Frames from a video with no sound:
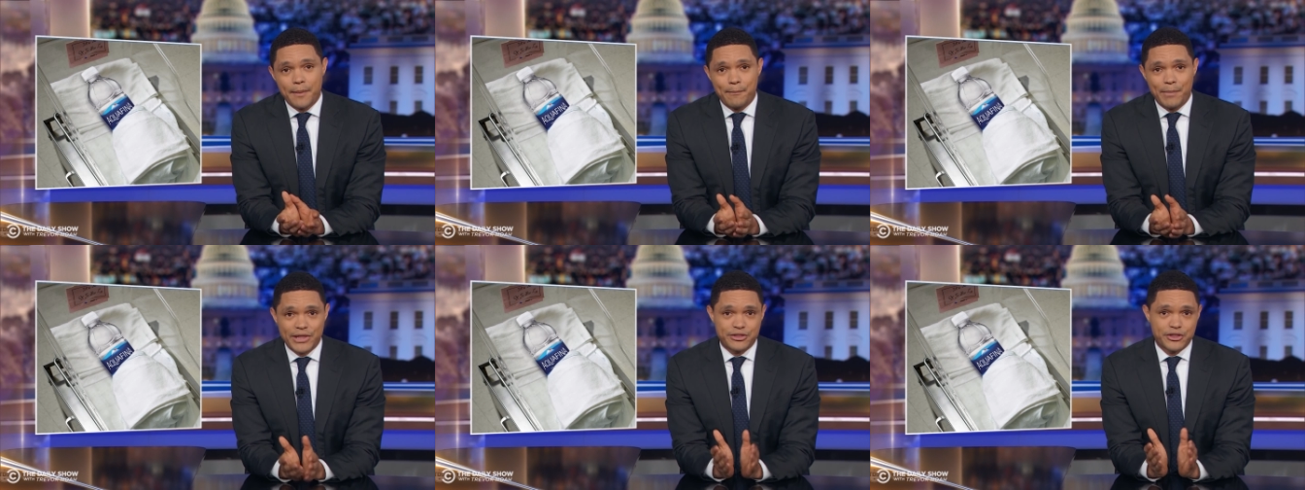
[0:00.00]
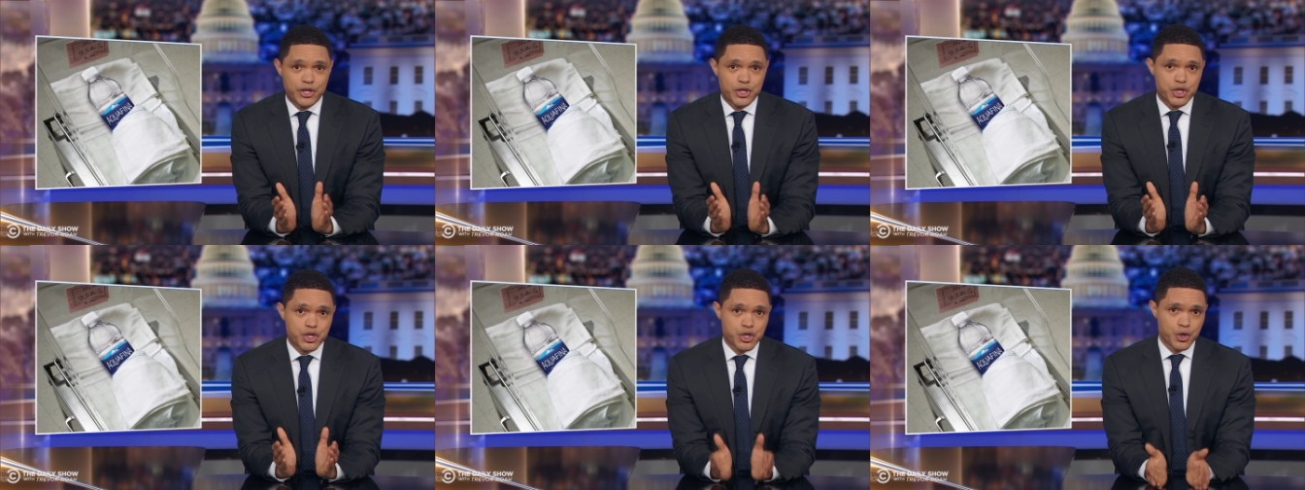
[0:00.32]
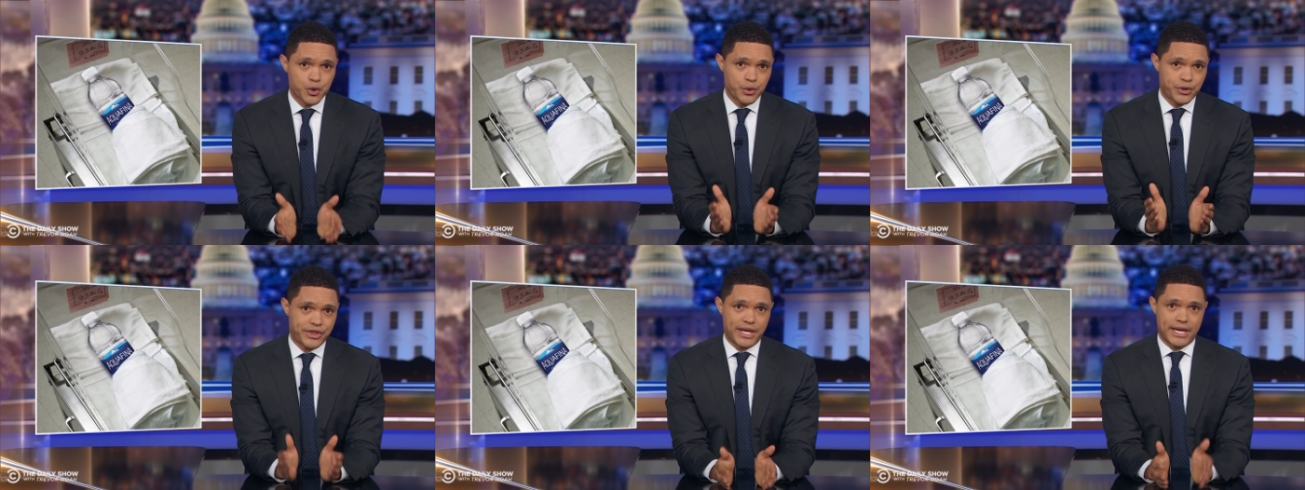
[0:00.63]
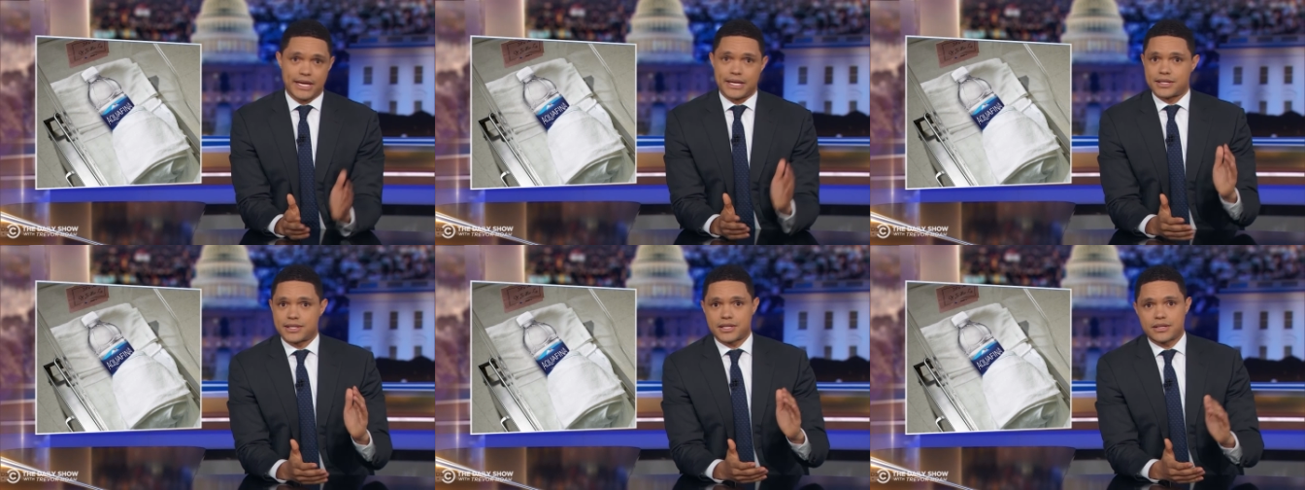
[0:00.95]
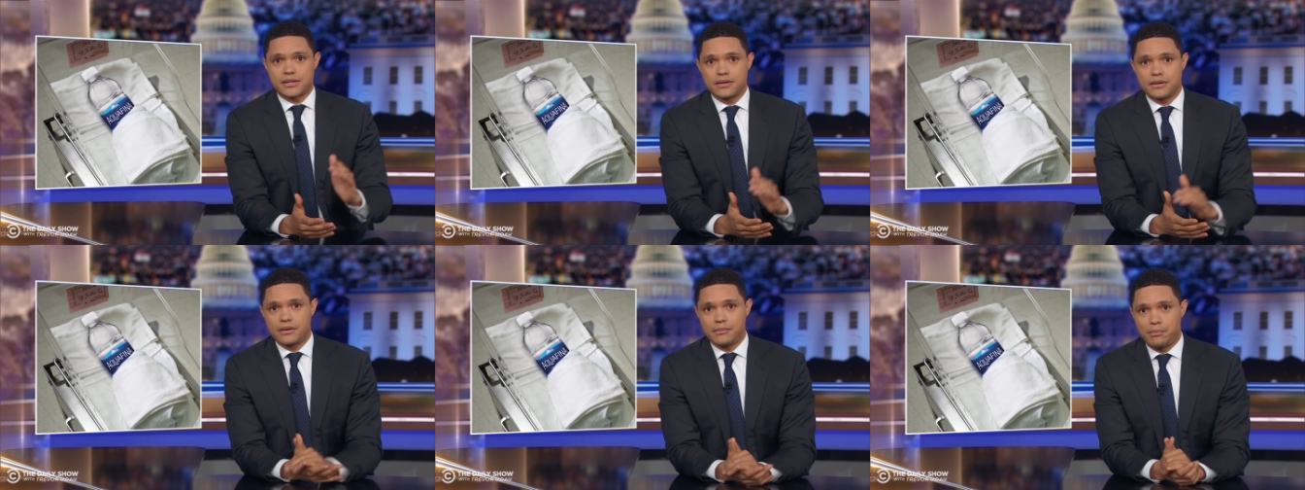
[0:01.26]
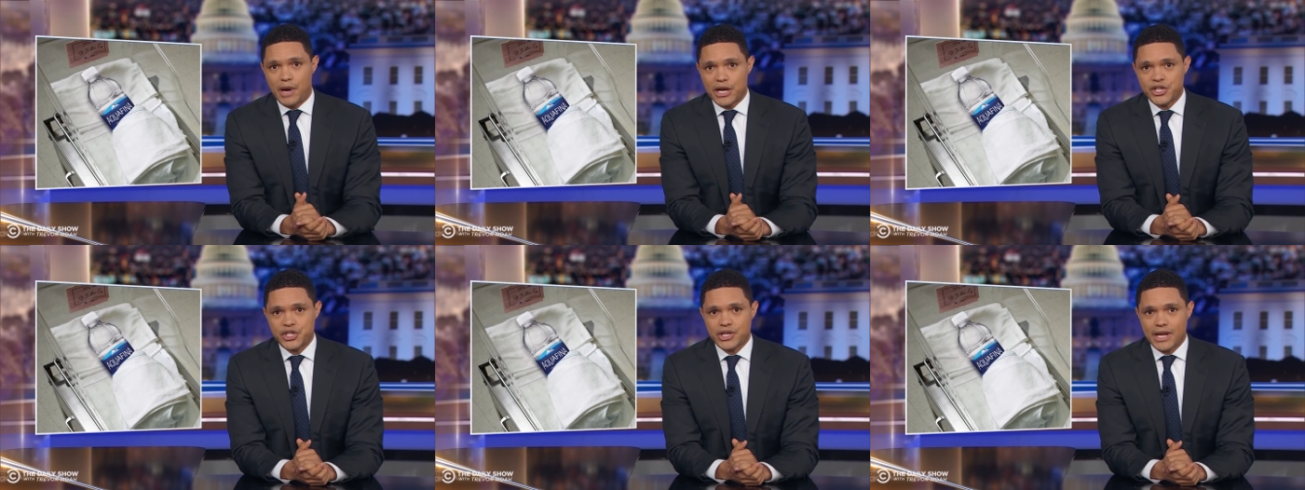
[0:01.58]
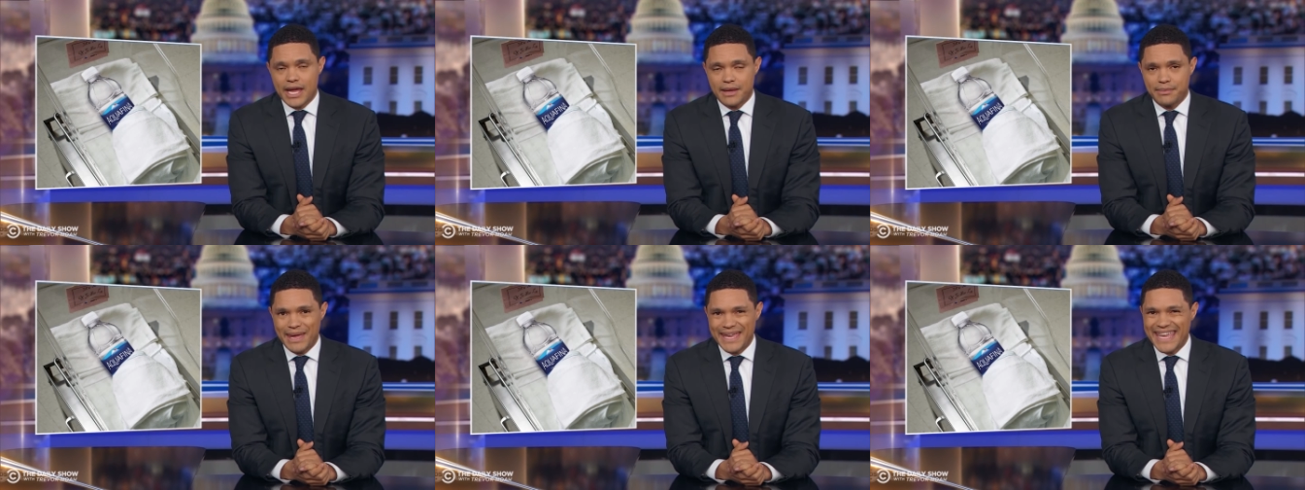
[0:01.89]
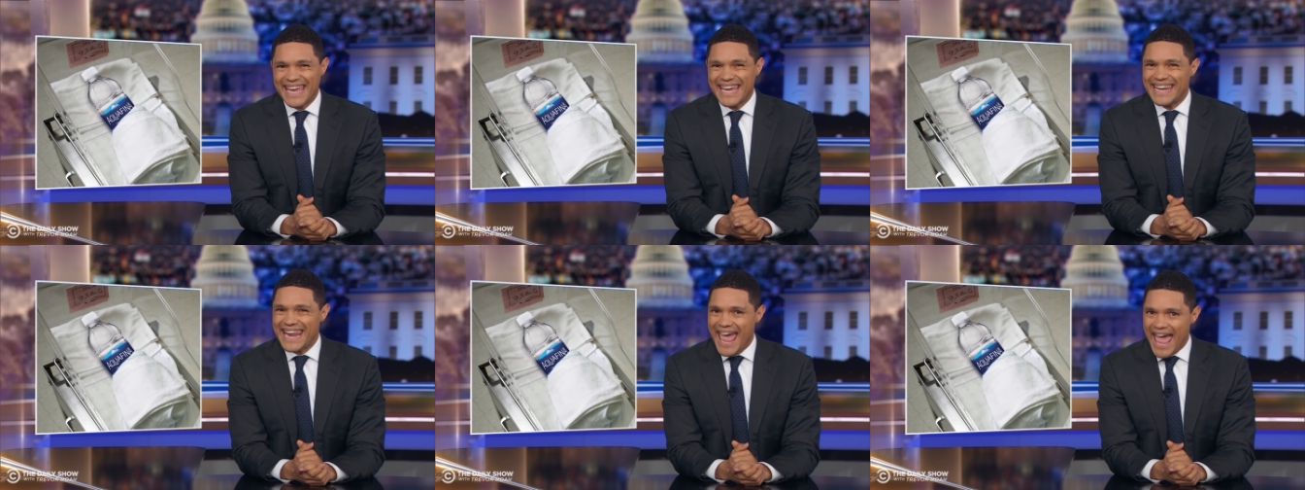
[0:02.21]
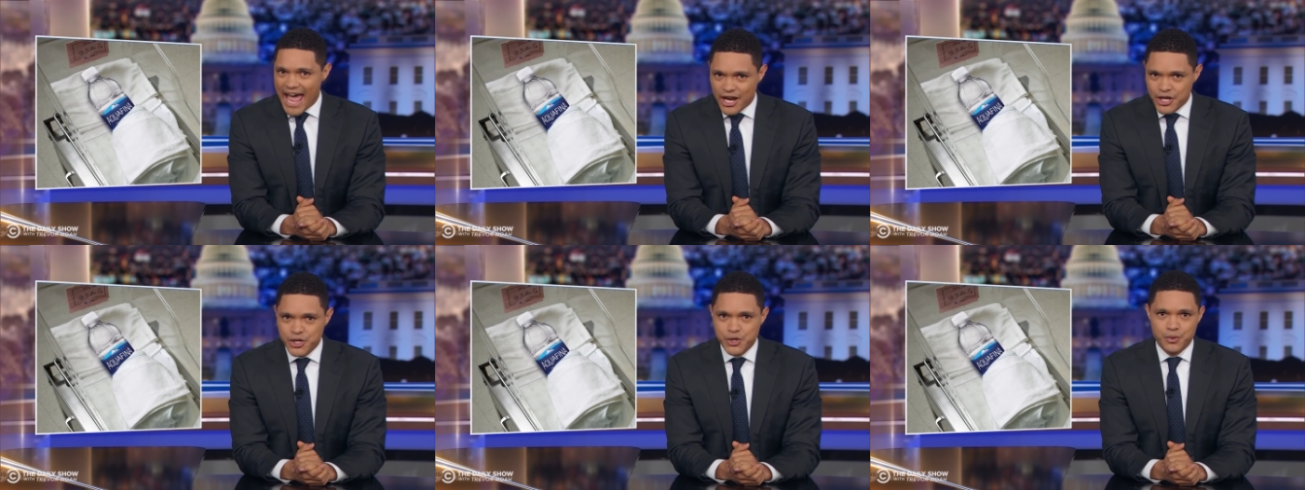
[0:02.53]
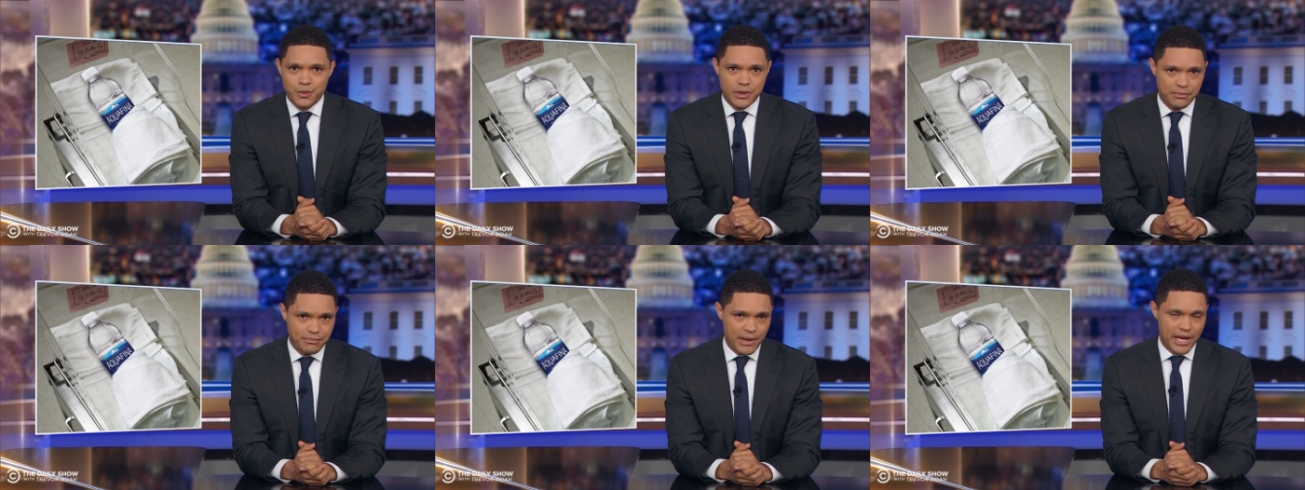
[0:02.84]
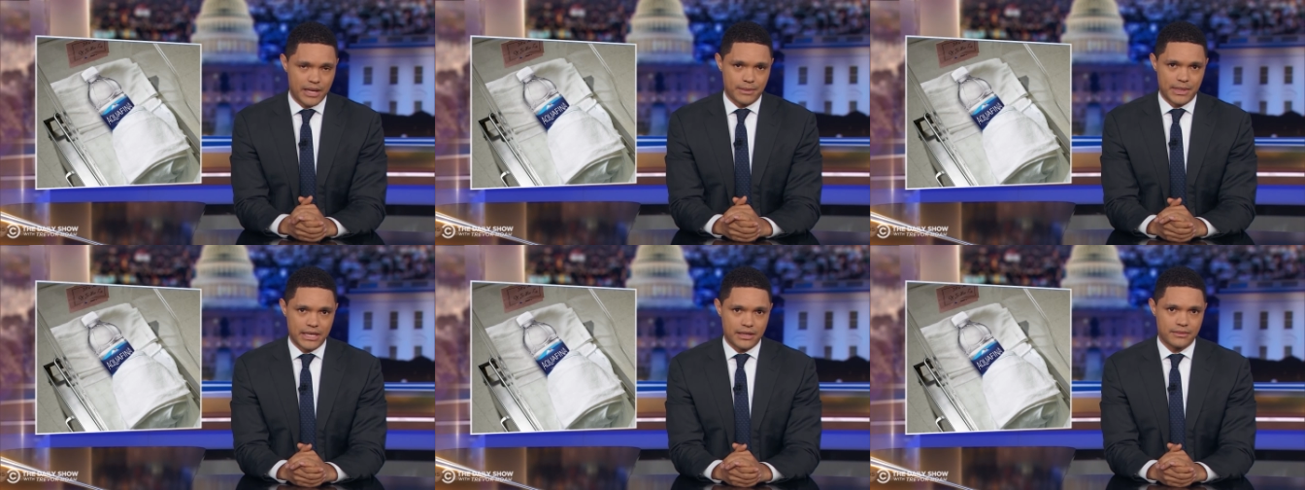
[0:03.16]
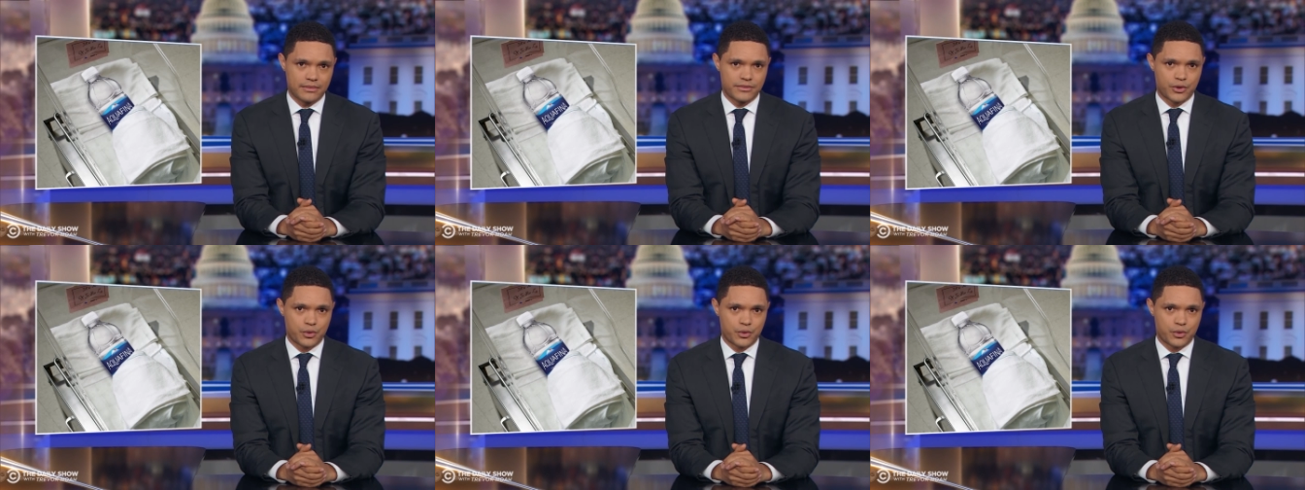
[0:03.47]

but the truth is, much like making an actual baby,